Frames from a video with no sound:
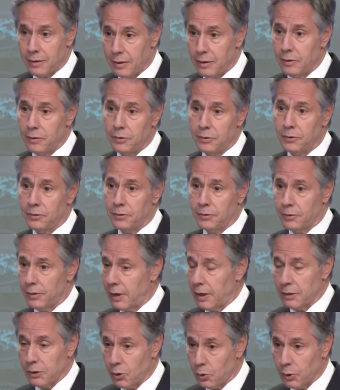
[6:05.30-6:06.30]
is
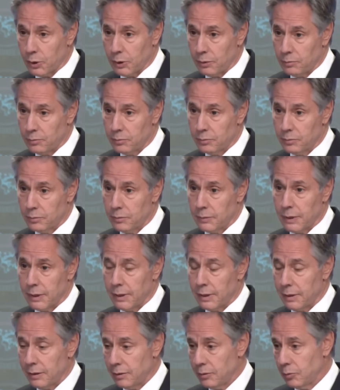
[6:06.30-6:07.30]
ongoing,
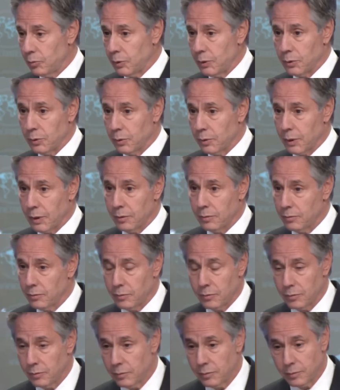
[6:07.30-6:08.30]
and we're
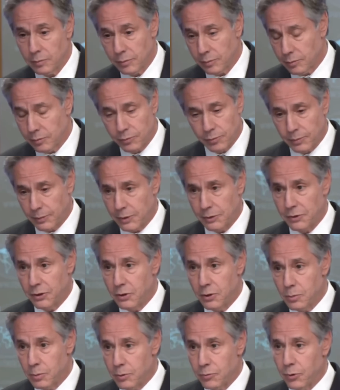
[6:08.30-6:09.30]
continue
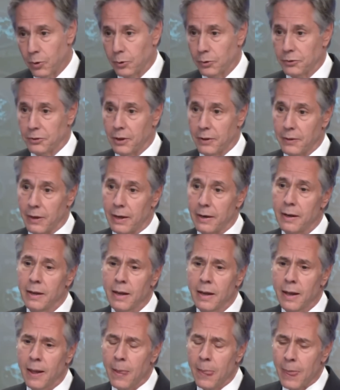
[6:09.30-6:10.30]
to be focused on that.
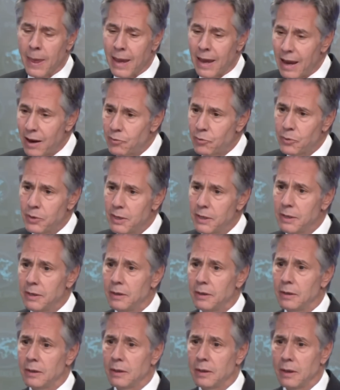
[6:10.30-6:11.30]
Every
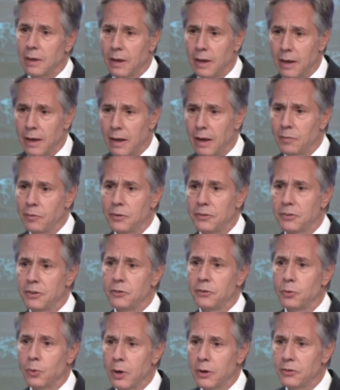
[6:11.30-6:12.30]

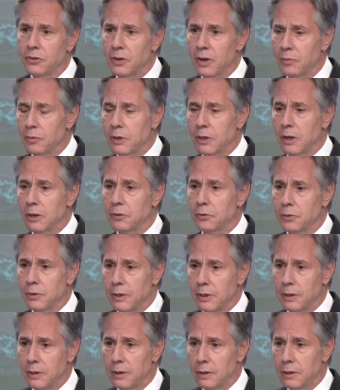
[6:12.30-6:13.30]
situation, every
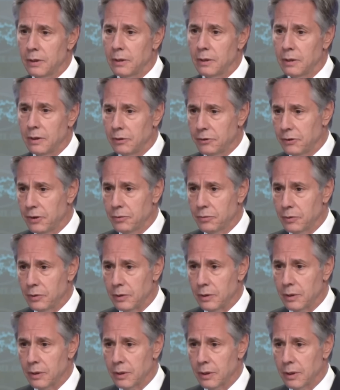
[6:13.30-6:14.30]
country is different.
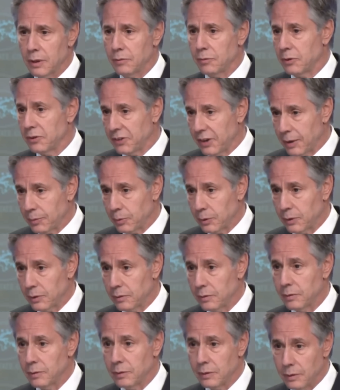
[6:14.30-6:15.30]
For example,
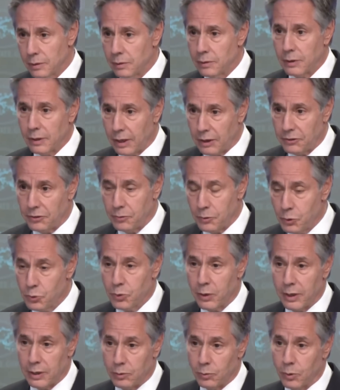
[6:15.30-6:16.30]
the case of
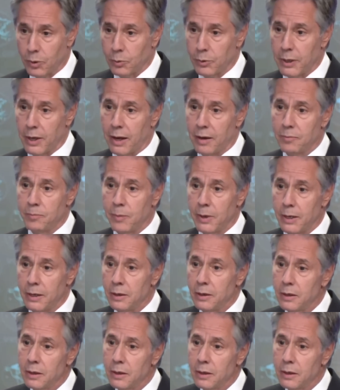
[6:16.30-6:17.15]
Ukraine, where we have made